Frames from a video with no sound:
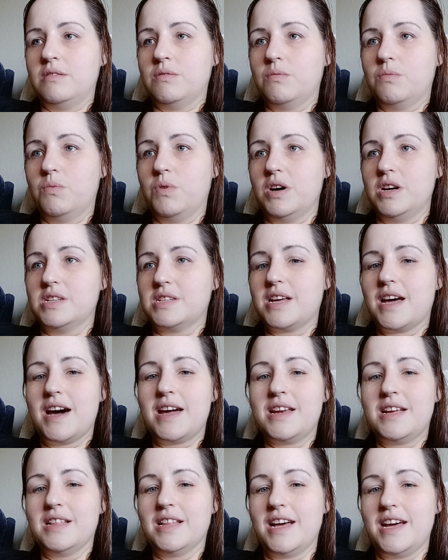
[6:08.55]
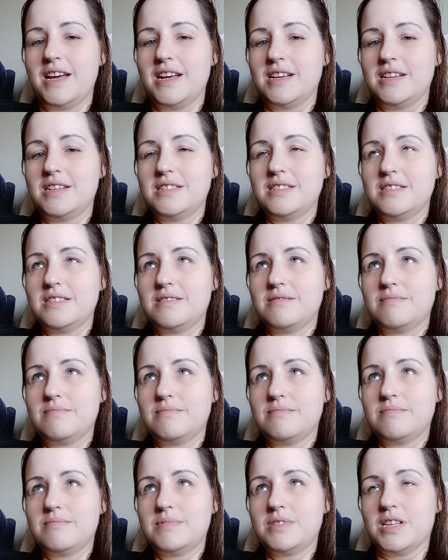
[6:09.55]
was kind of like
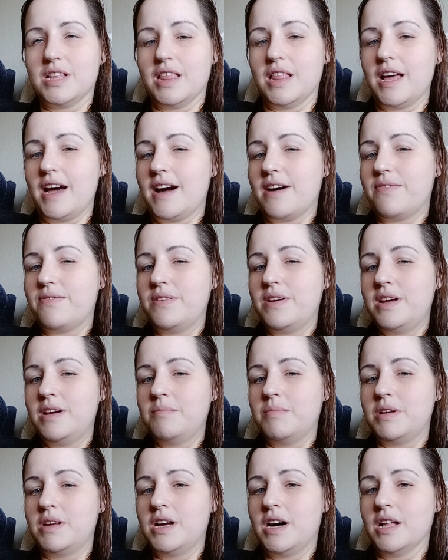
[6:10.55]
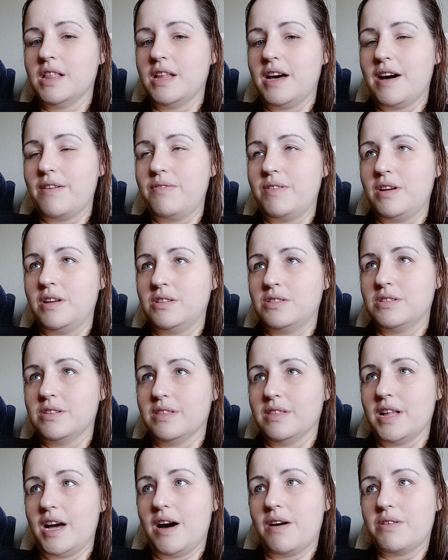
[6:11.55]
laughing, but not laughing
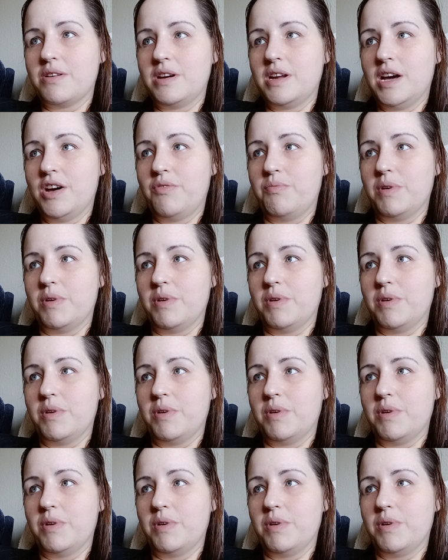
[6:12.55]
loud enough,